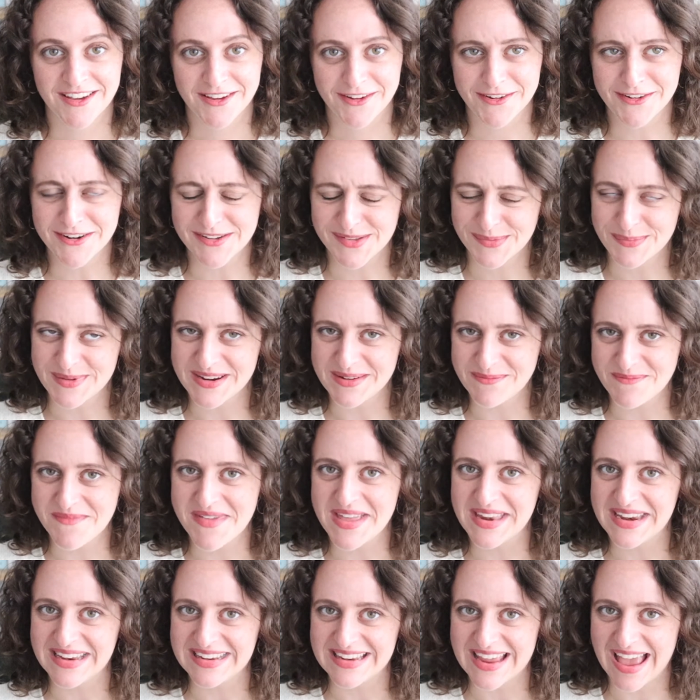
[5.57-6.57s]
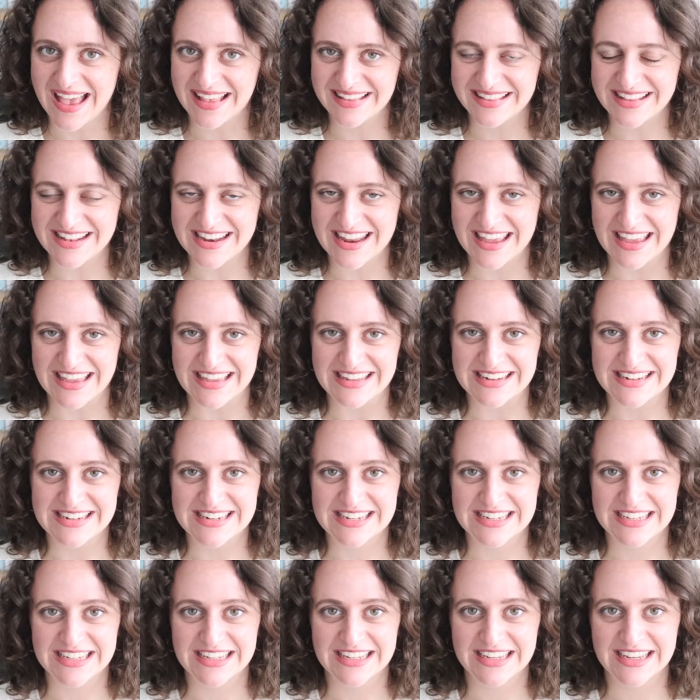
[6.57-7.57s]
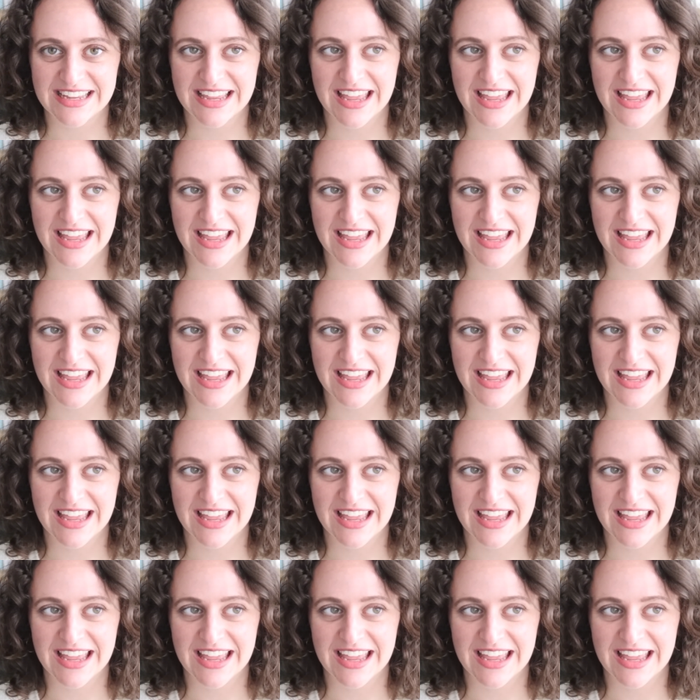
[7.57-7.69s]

God, it's been a minute, hasn't it?